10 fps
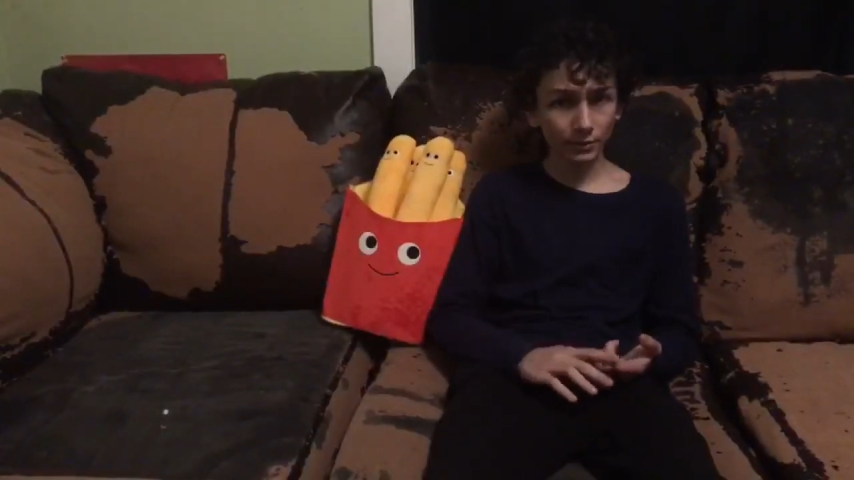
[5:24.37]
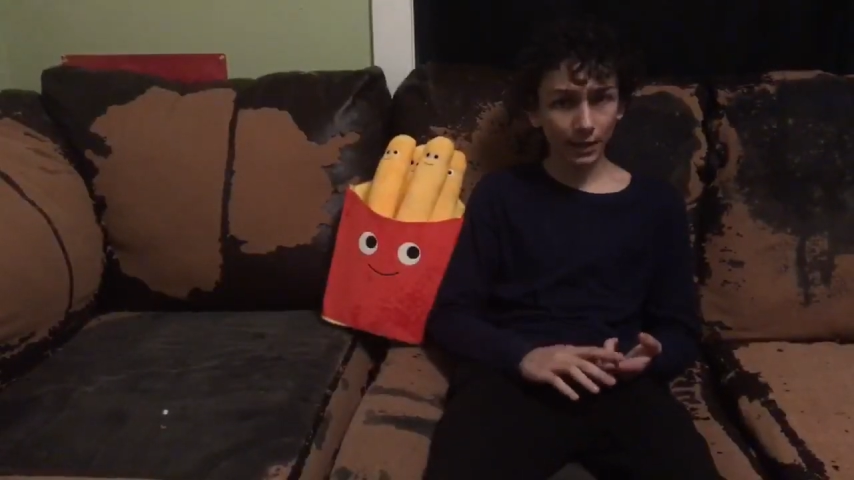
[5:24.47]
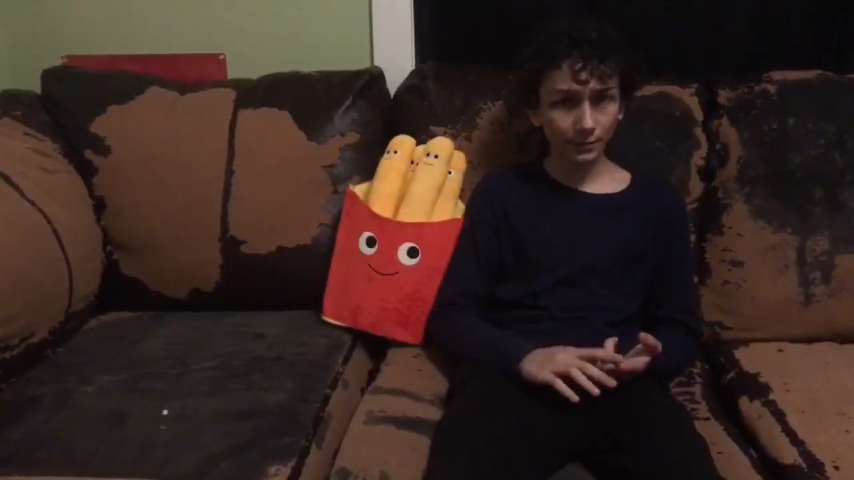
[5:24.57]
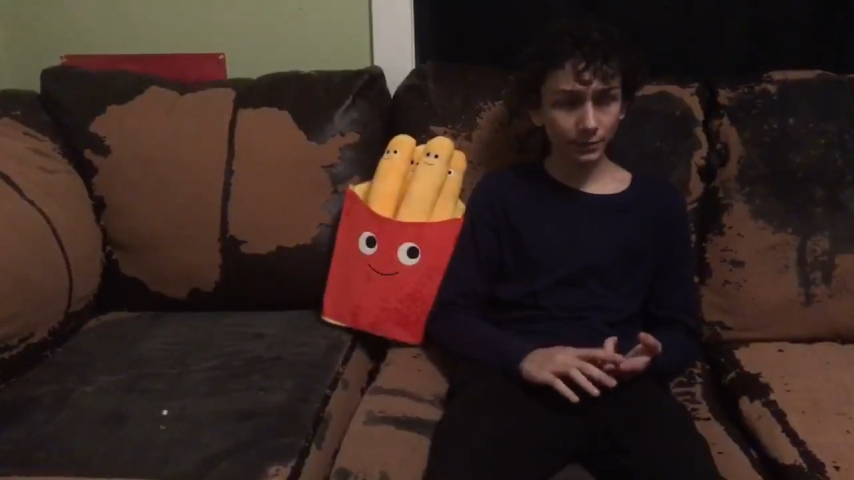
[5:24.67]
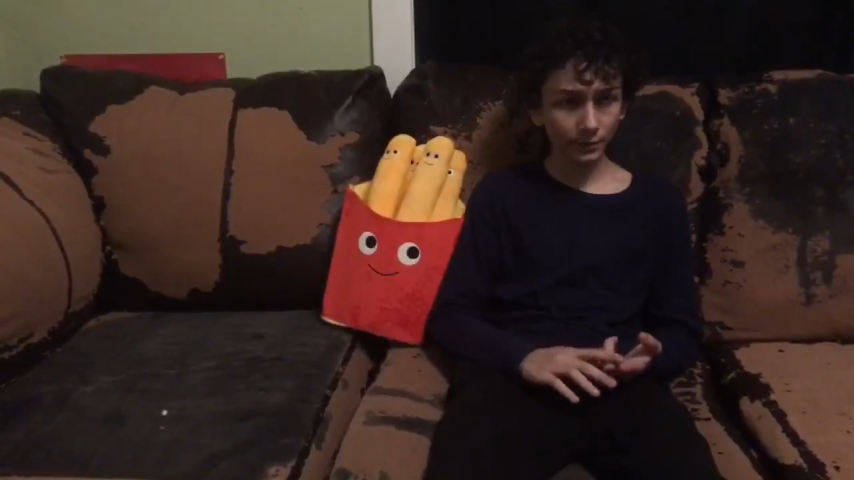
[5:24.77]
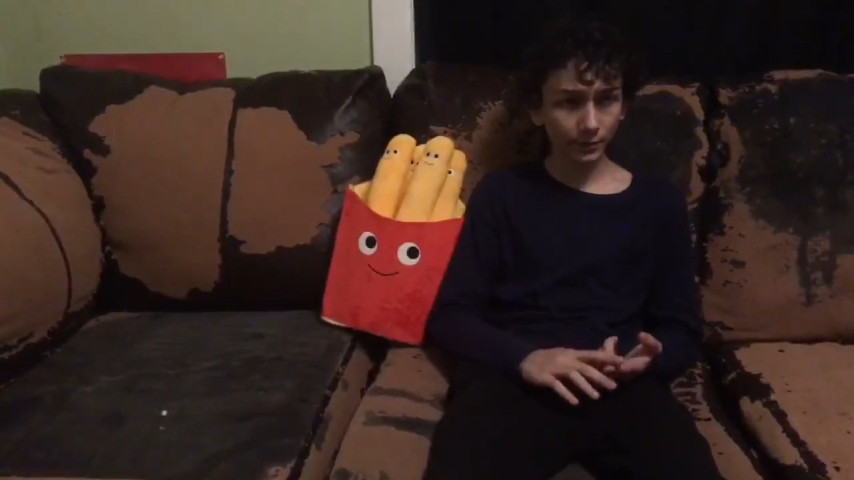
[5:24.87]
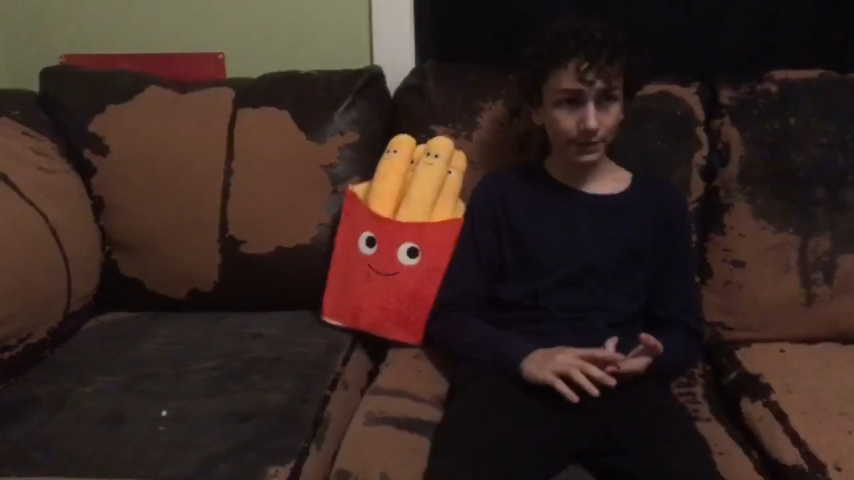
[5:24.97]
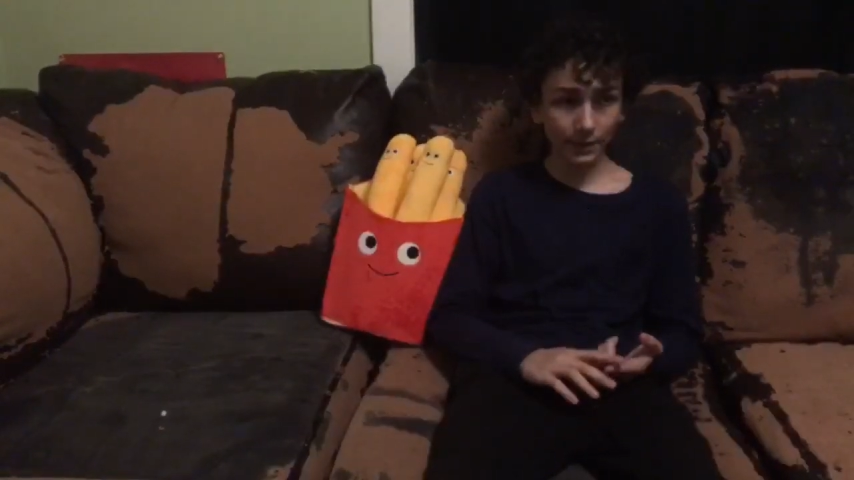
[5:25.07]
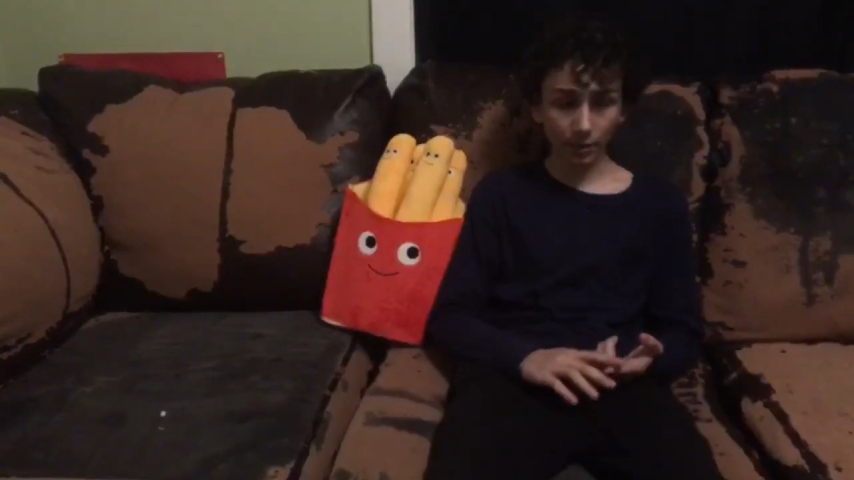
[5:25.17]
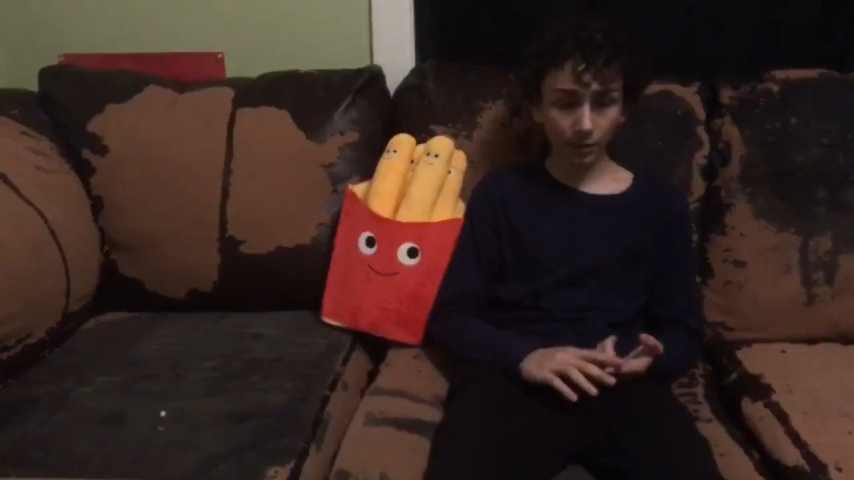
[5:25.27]
absolutely
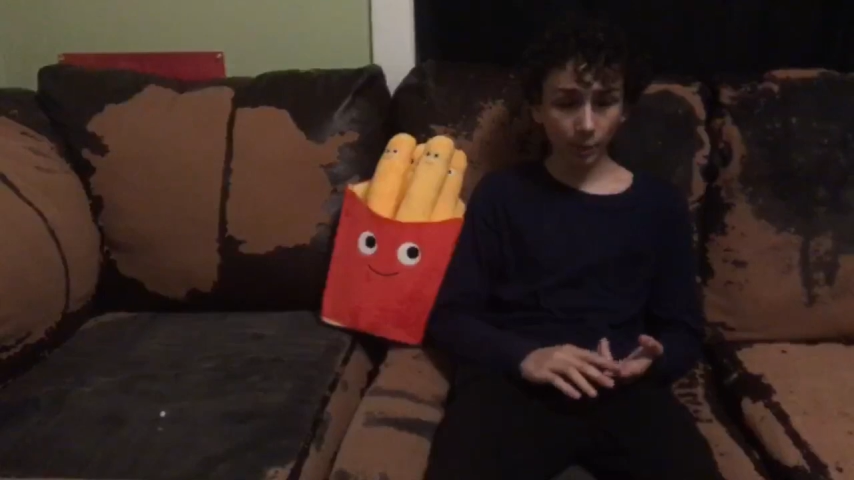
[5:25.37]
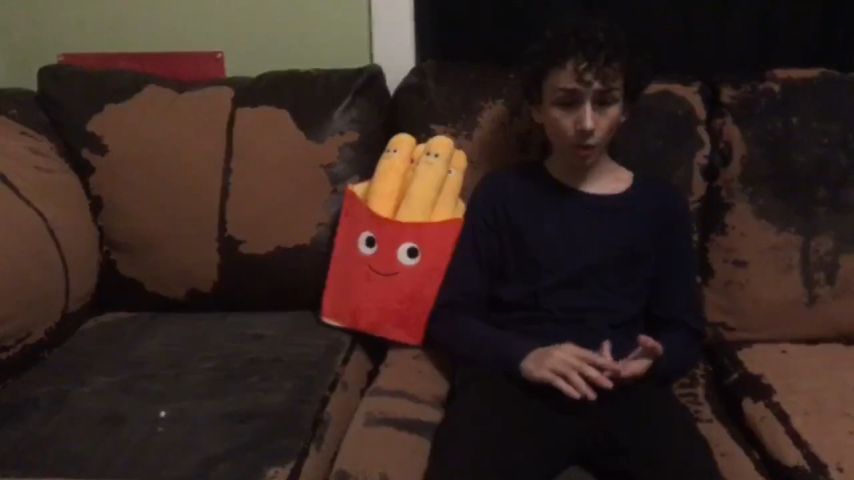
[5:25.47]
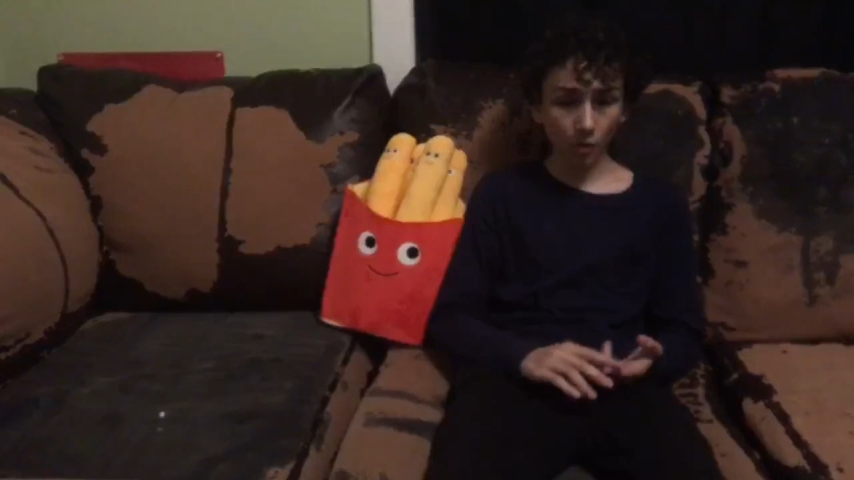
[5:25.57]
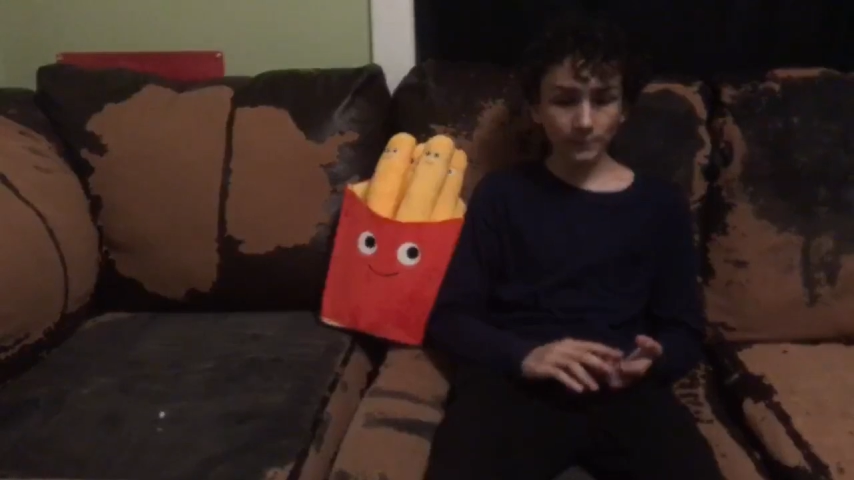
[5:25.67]
terrible.